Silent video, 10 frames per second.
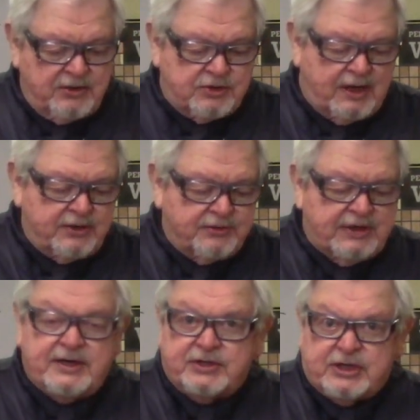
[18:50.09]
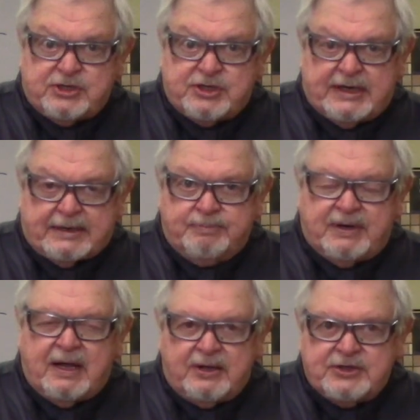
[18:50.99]
So I don't need it this thick,
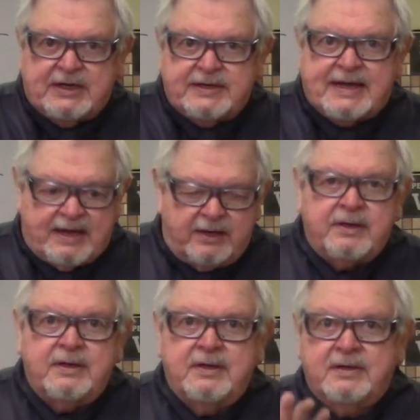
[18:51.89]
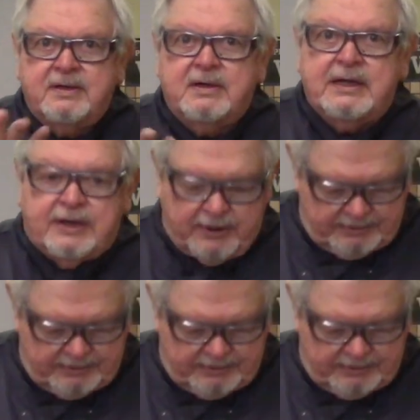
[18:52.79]
but I'll take it down later.